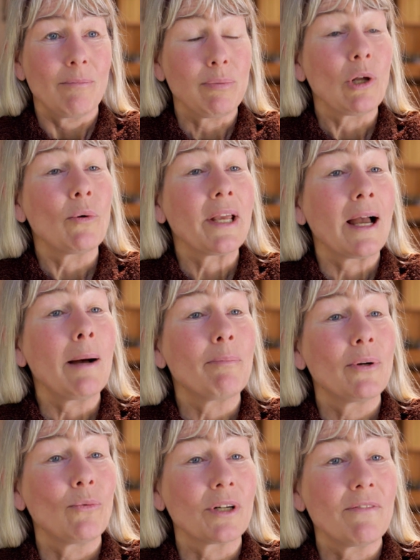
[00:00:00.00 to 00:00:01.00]
blowing up
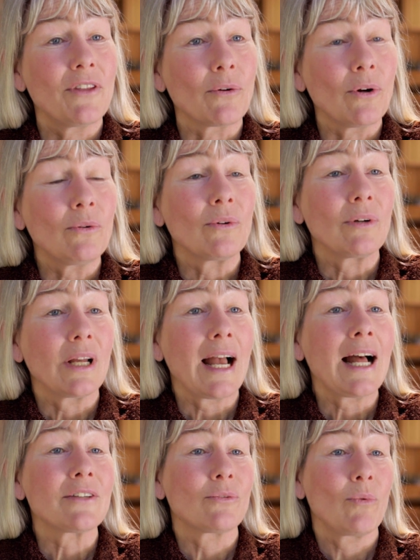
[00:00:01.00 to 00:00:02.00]
one of their own
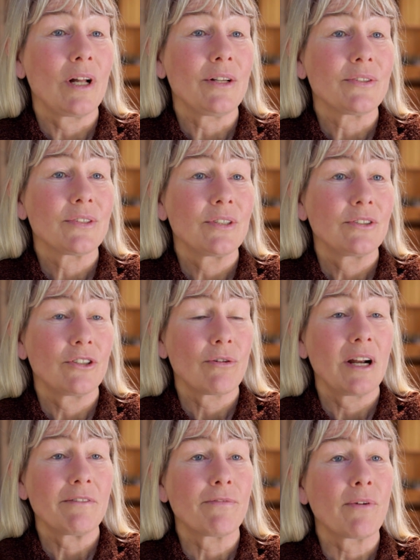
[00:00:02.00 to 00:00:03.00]
gas wells to
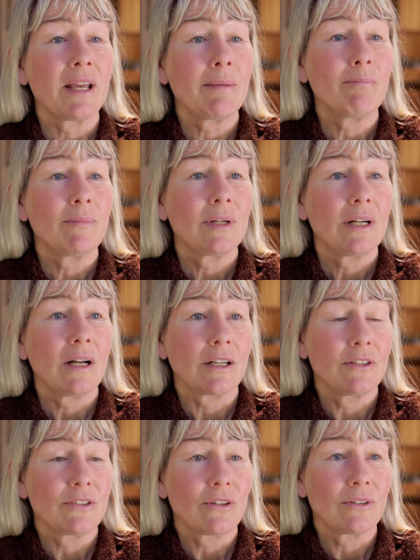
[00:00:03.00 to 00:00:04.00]
try to frame a
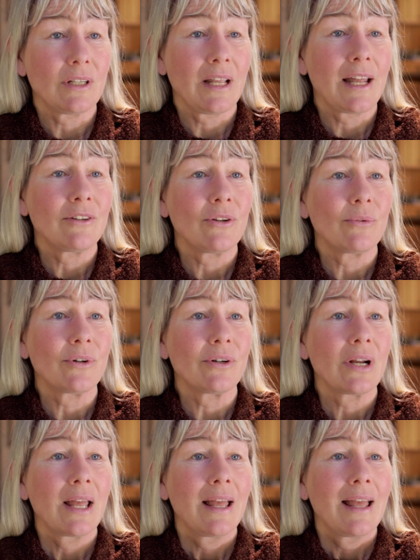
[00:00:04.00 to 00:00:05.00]
concerned landowner.